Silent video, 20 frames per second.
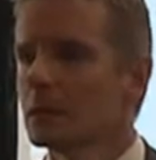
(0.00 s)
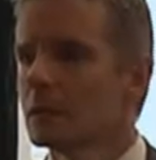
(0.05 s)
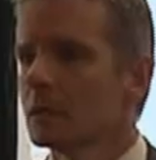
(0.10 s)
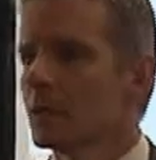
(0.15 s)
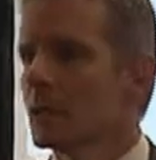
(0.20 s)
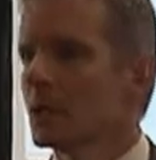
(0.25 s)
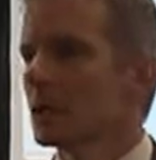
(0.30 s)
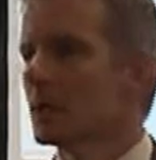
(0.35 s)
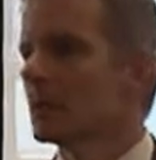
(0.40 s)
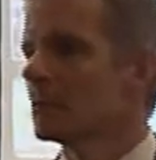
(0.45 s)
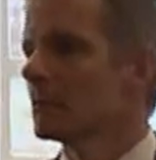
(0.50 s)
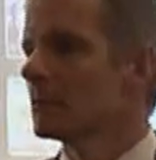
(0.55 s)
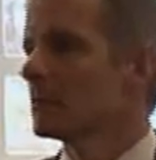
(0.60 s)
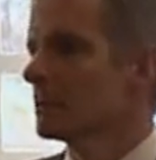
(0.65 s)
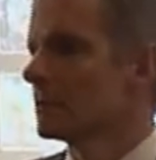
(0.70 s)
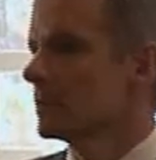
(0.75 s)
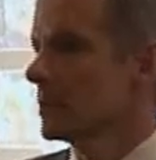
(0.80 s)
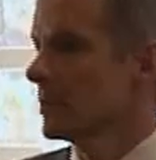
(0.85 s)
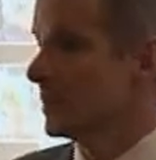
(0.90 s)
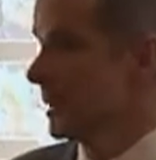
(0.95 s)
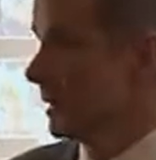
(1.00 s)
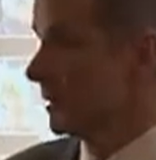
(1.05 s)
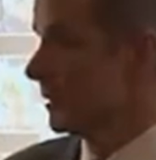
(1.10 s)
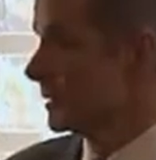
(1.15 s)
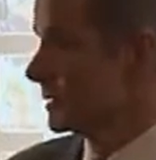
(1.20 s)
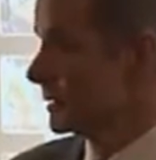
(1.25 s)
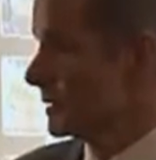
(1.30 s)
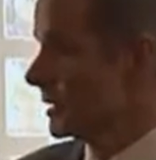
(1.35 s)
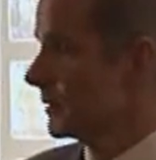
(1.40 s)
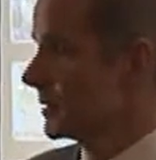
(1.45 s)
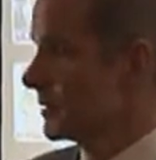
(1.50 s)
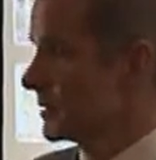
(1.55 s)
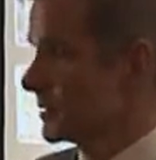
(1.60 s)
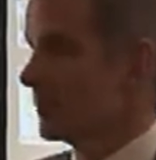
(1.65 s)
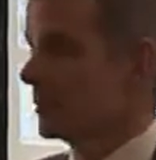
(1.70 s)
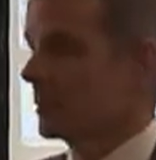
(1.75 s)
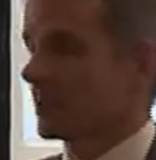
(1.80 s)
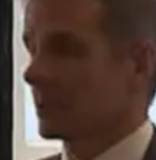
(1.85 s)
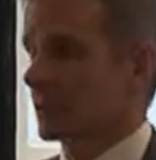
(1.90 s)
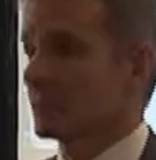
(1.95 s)
Now, the parents sent the
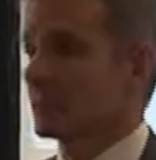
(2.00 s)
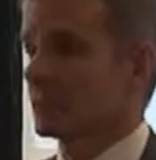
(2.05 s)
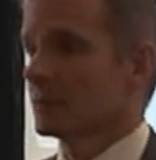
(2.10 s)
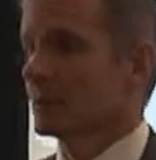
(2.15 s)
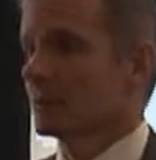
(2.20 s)
sibling,